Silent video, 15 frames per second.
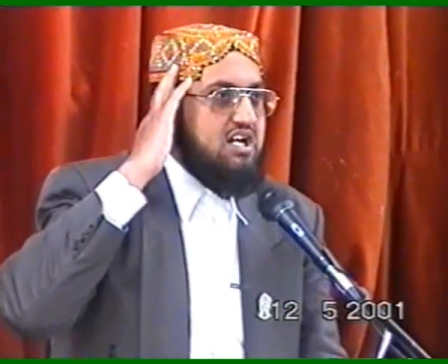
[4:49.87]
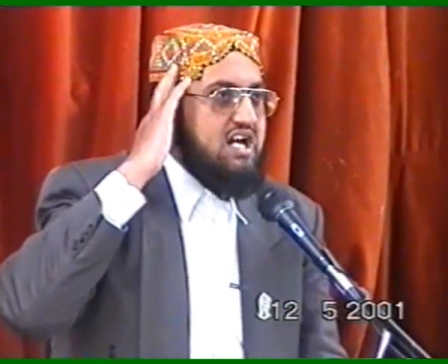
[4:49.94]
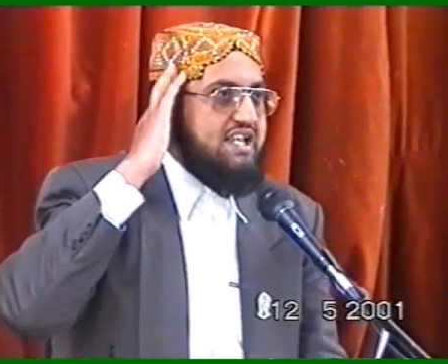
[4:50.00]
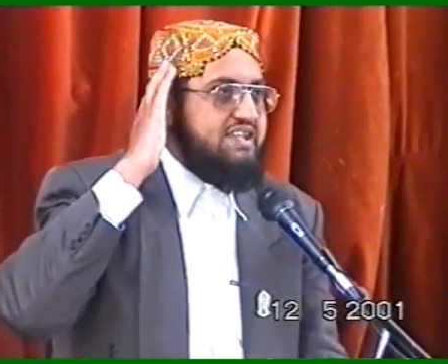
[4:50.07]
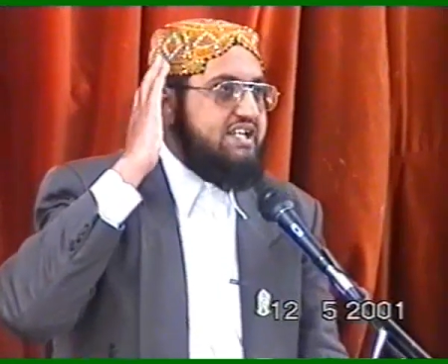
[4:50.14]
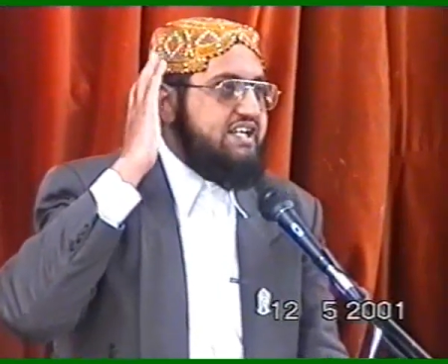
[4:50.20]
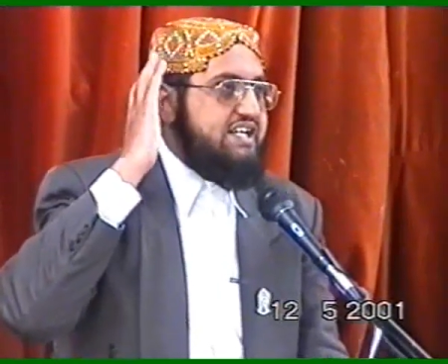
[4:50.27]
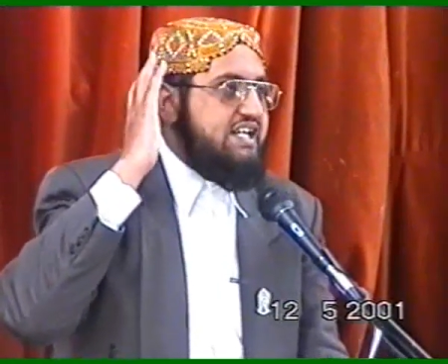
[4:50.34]

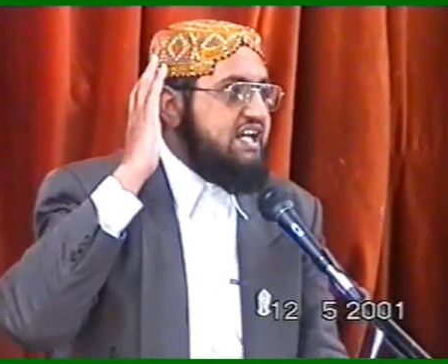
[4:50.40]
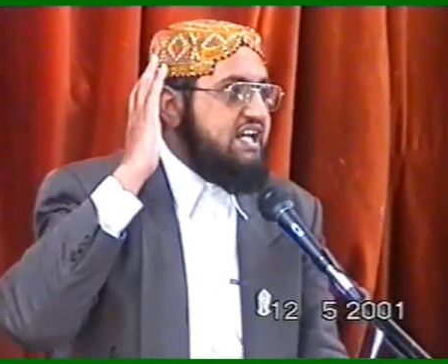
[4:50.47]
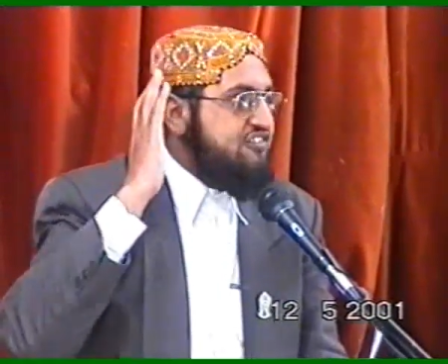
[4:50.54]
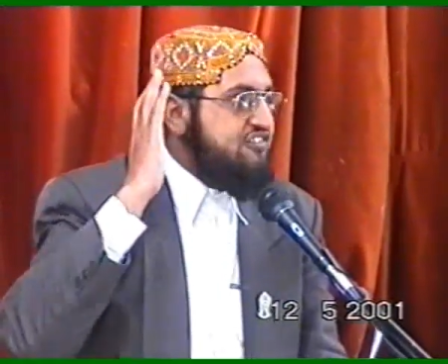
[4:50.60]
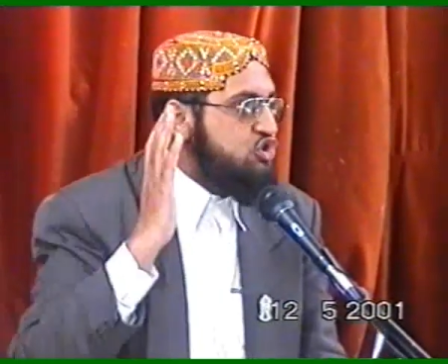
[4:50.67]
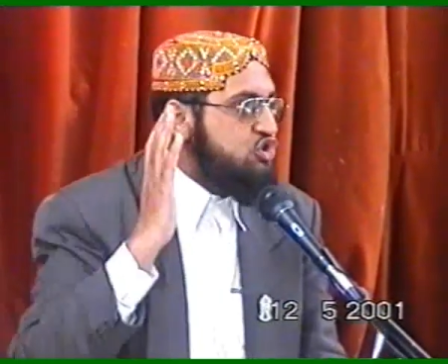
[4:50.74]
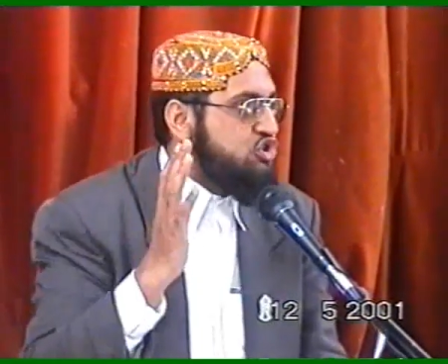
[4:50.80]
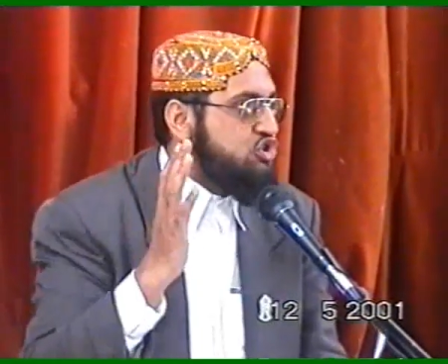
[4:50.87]
on the day
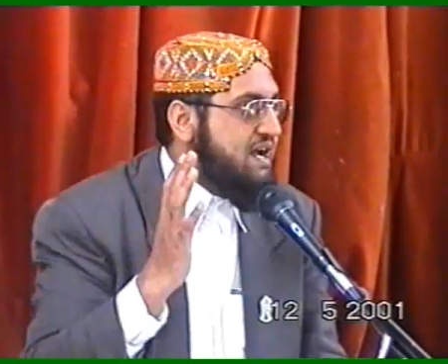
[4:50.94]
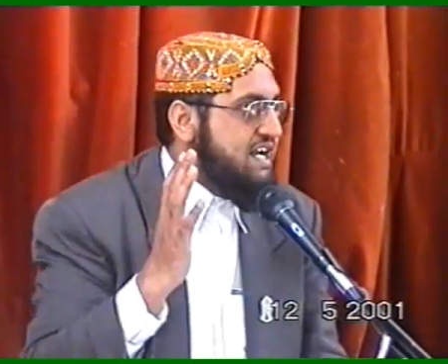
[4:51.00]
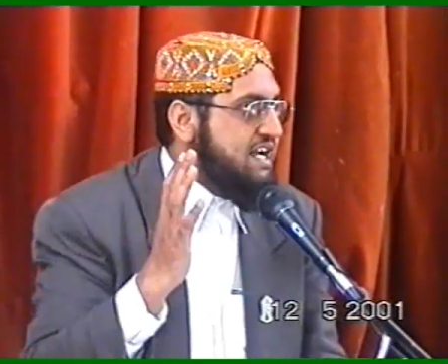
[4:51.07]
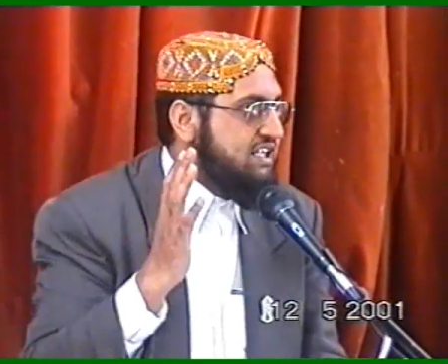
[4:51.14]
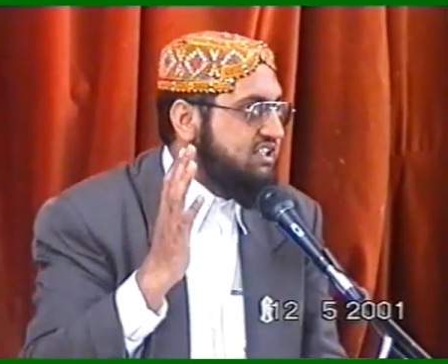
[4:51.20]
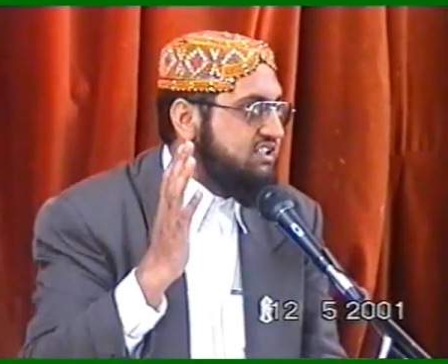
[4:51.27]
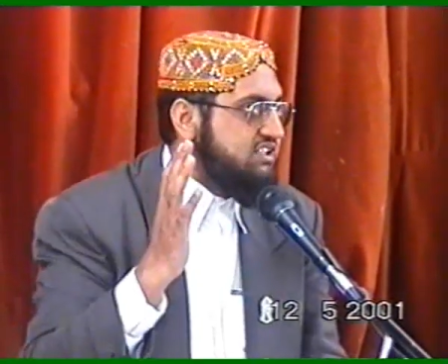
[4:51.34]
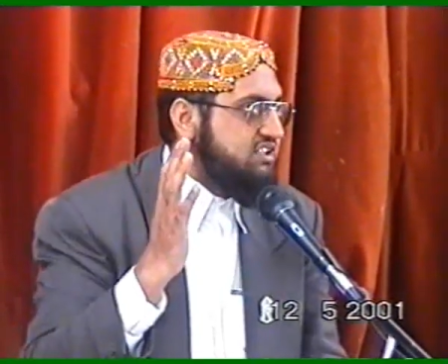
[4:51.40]
of
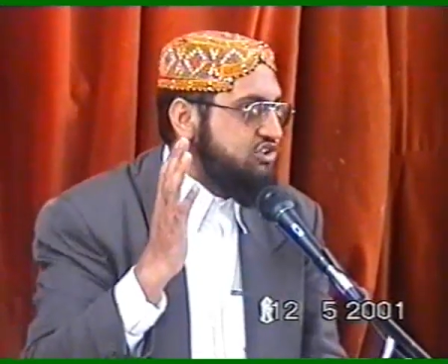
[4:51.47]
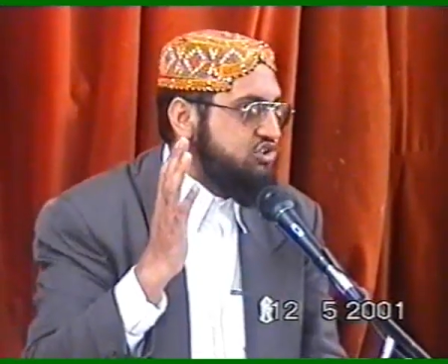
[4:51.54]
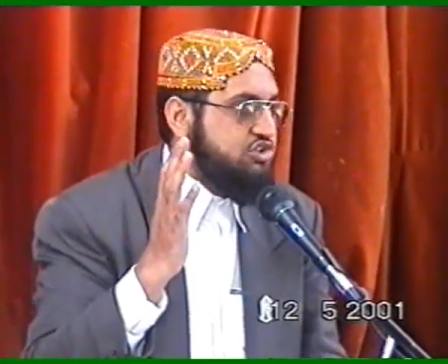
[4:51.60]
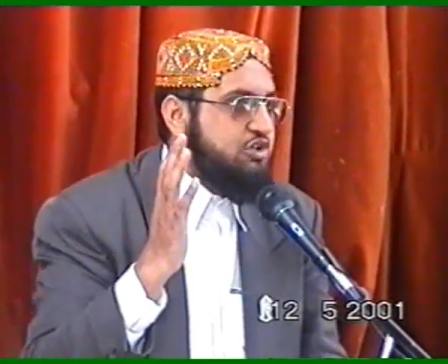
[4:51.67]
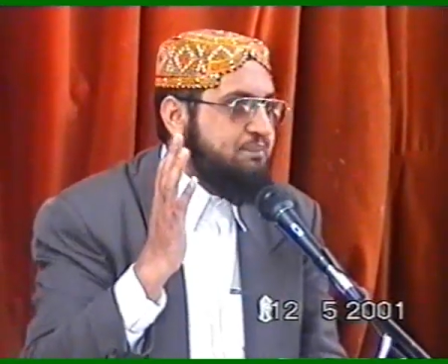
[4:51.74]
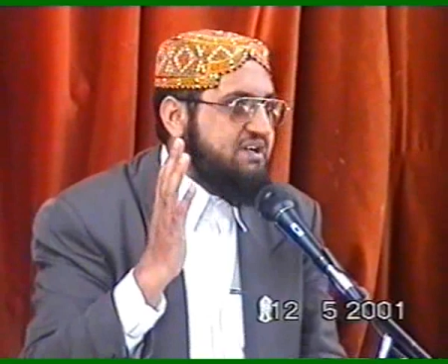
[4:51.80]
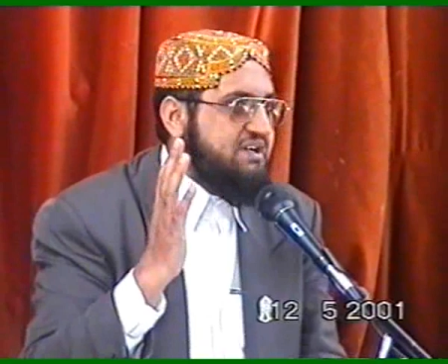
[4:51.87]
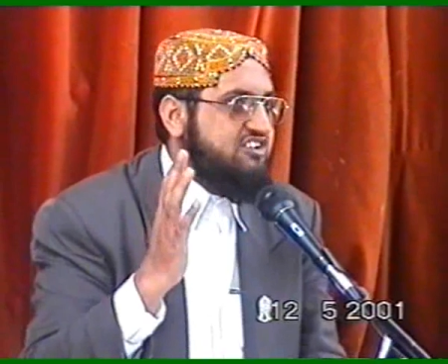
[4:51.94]
judgment, you know